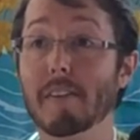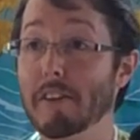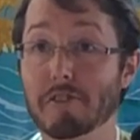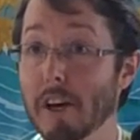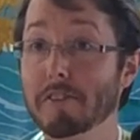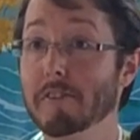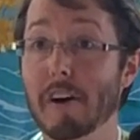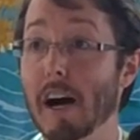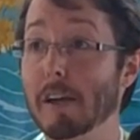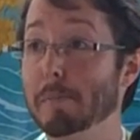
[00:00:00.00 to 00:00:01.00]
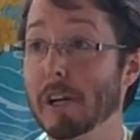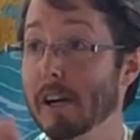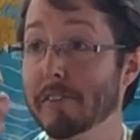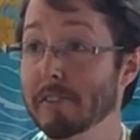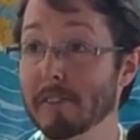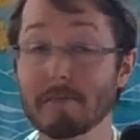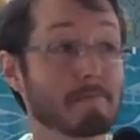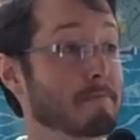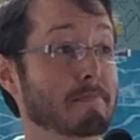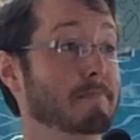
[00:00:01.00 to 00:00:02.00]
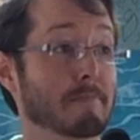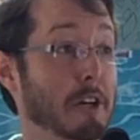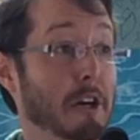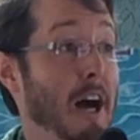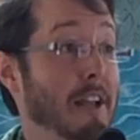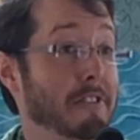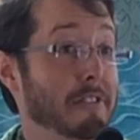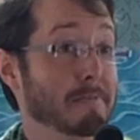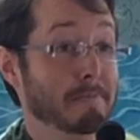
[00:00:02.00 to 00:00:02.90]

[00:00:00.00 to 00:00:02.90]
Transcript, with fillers: and that's justified because they're gods.